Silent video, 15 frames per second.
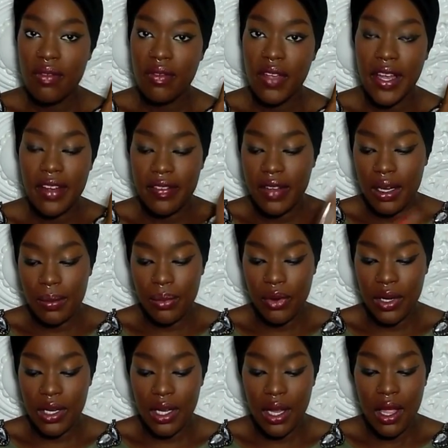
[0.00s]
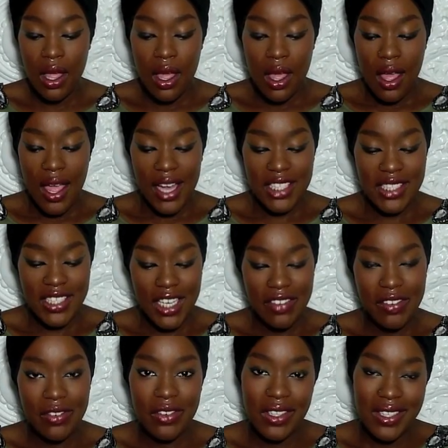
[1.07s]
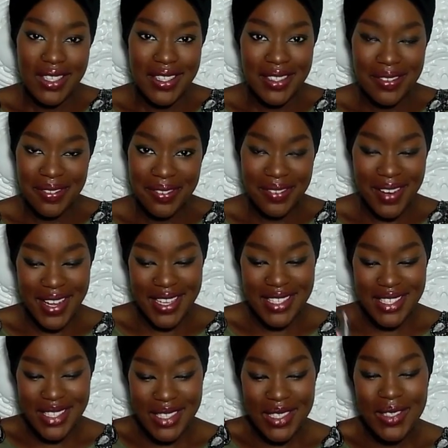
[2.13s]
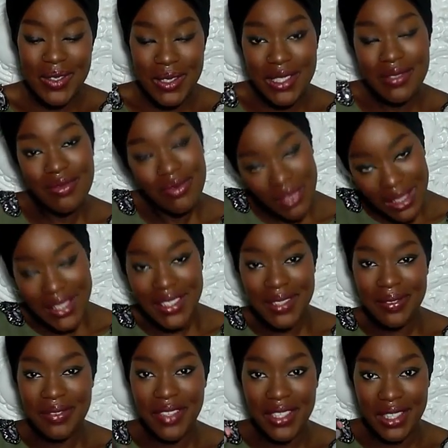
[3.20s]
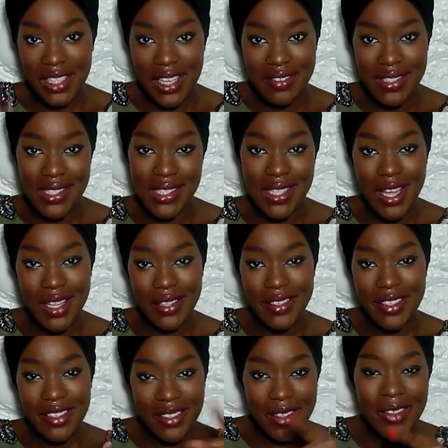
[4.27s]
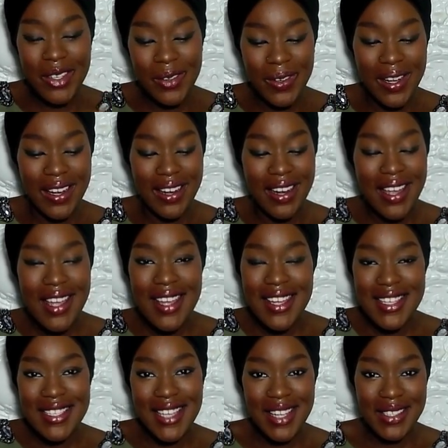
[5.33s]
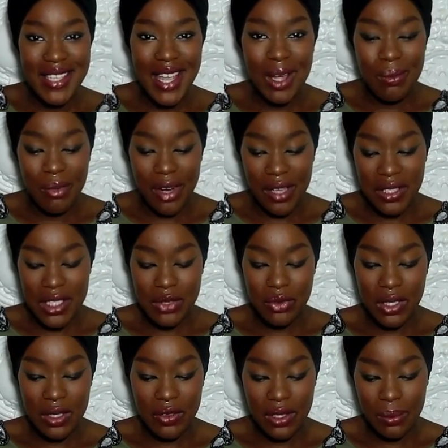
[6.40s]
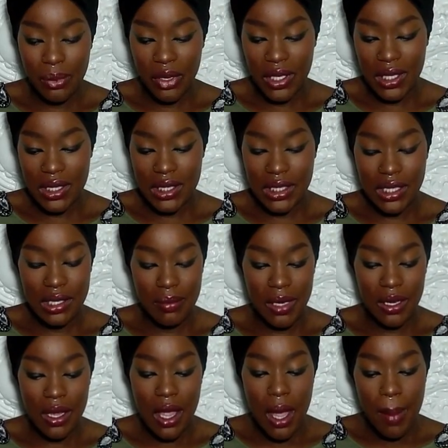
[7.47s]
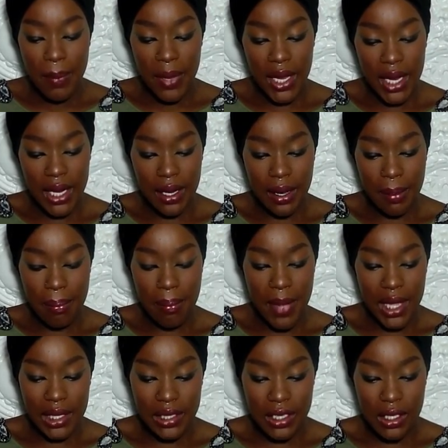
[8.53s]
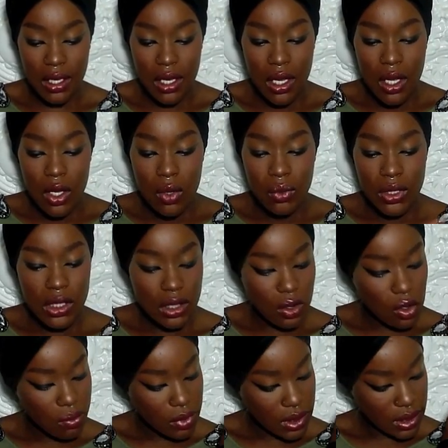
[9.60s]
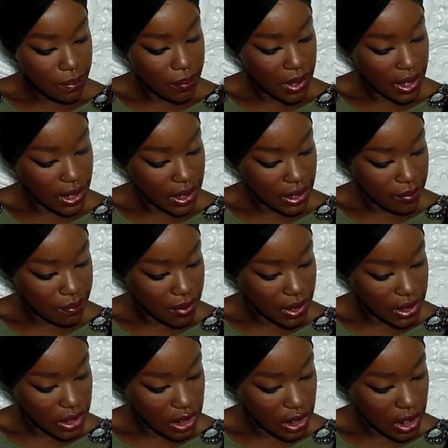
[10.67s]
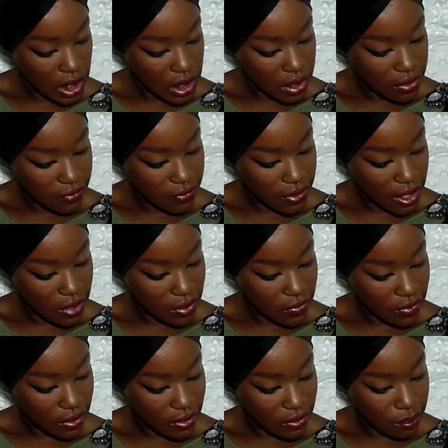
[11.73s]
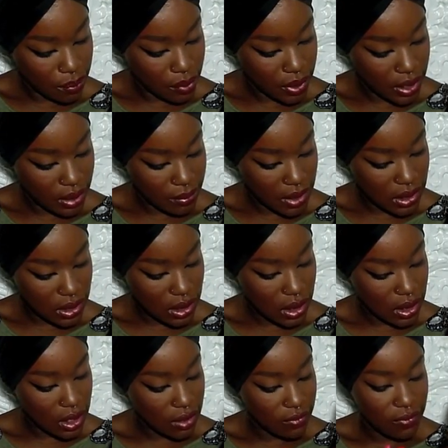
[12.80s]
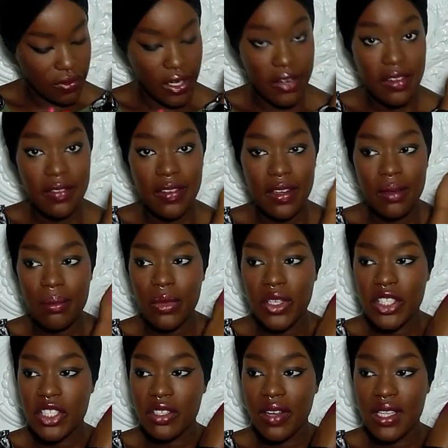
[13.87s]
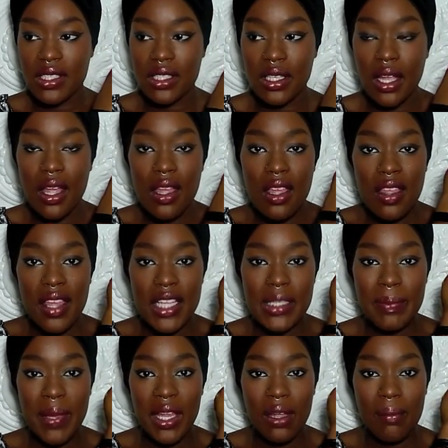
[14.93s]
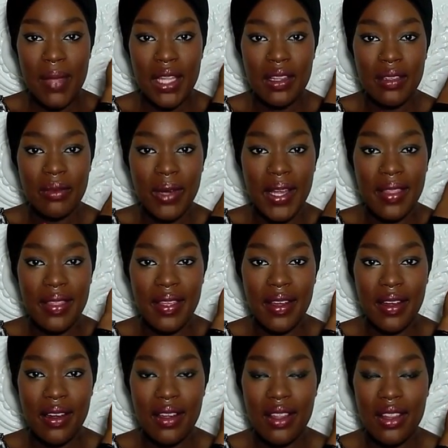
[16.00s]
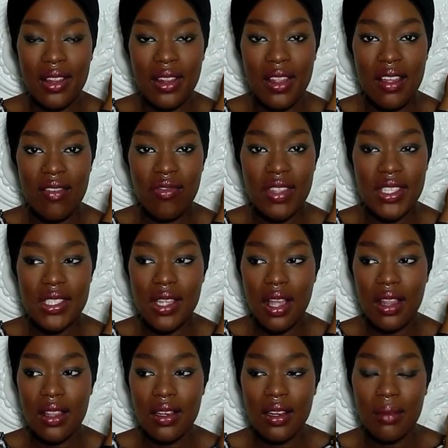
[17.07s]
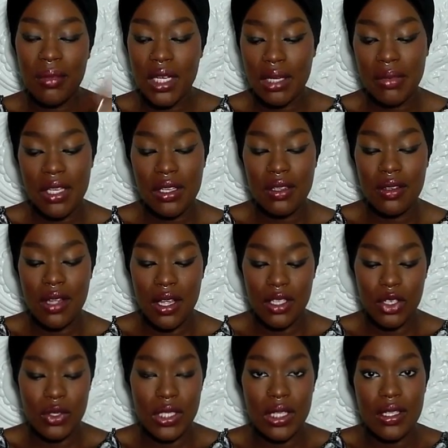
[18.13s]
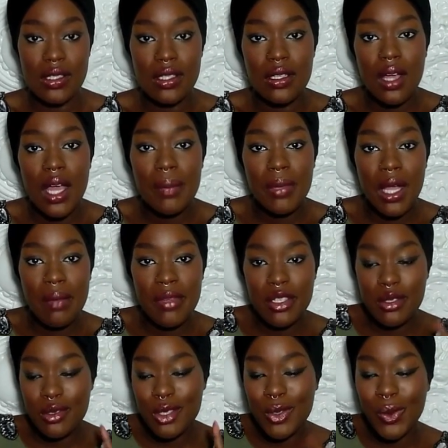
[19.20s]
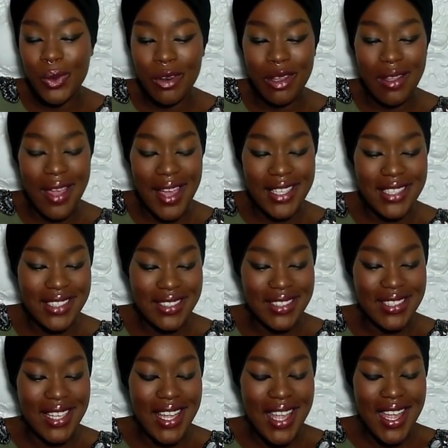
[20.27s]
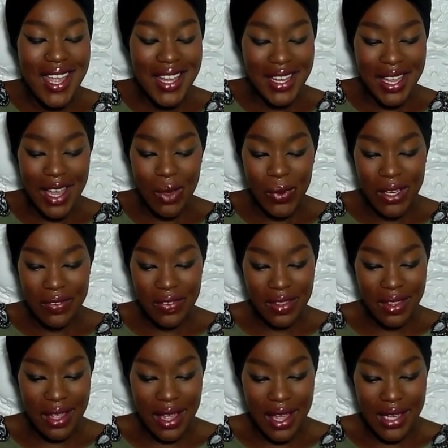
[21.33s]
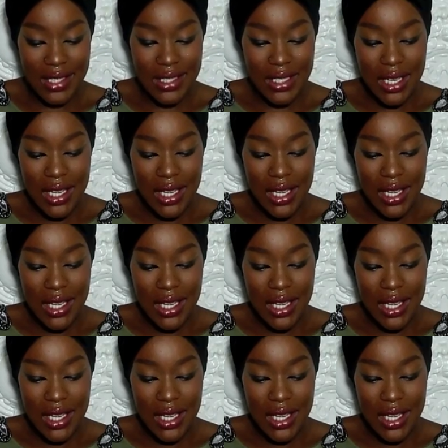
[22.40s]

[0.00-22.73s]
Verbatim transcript: Very, very pretty. I actually have a really good friend who's really good friend loves this color. You know who you are. Downtown Brown. That's really, really pretty. This is going to be Pink Melon, which is almost a pinky peachy color. Very, very pigmented and very, very moisturizing. That's Pink Melon right there. Love this color. I'm going to be using this in an upcoming tutorial, actually. Can't wait for that.